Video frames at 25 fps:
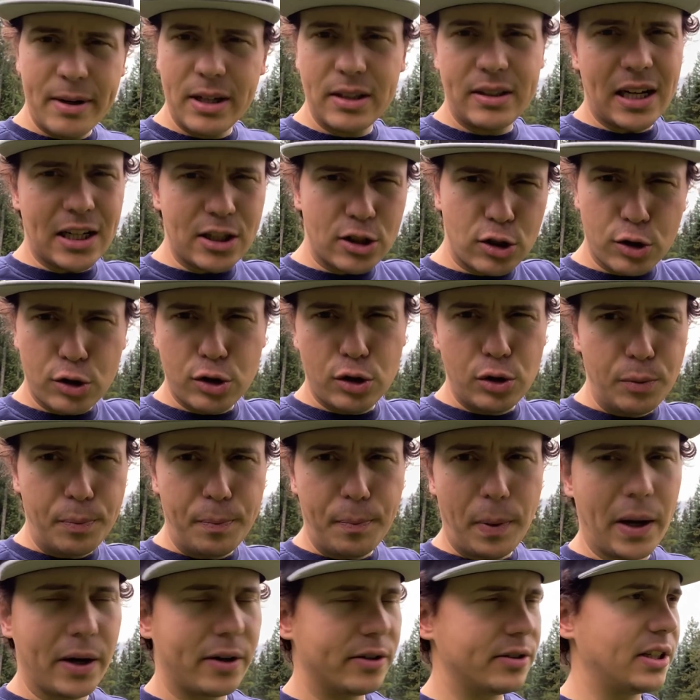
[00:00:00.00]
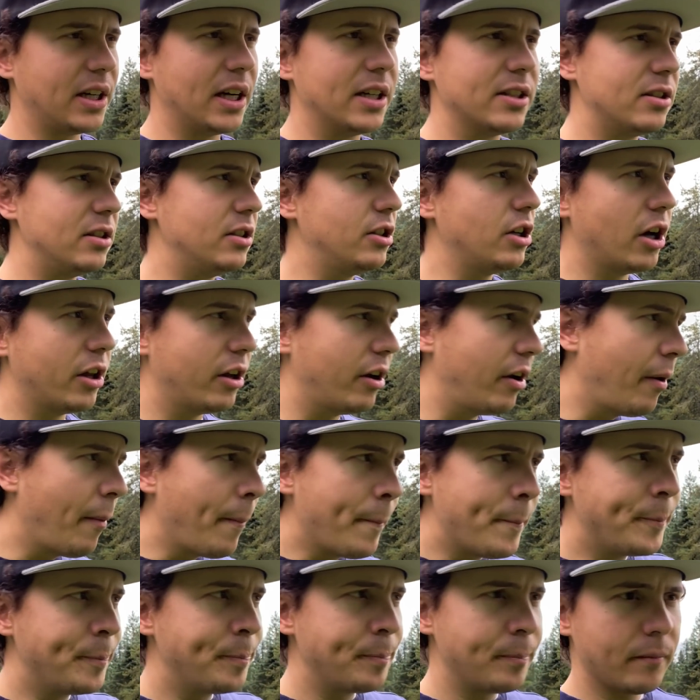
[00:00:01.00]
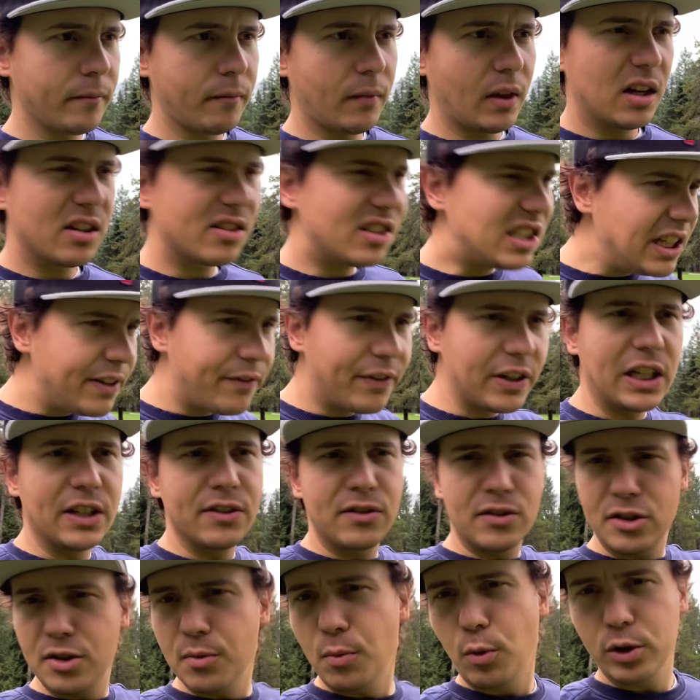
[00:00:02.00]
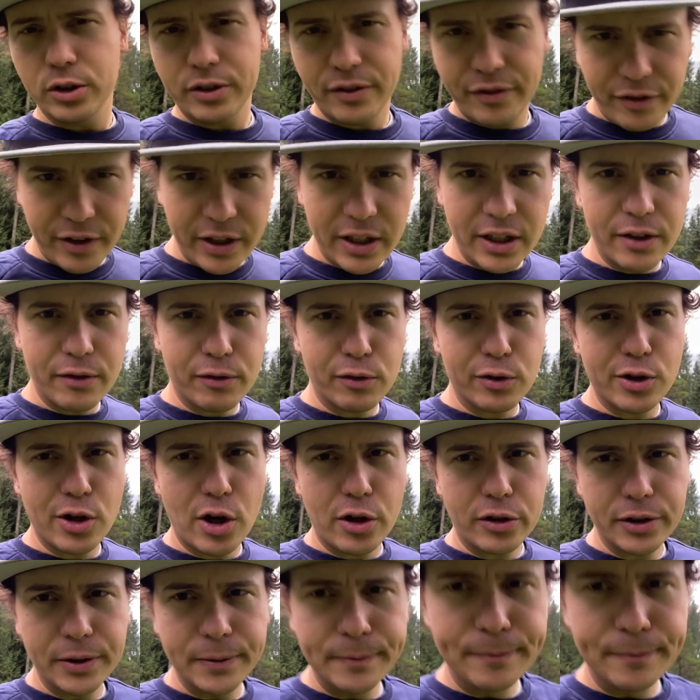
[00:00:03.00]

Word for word: gonna test those two putters against each other, see if it gives us a more definitive result.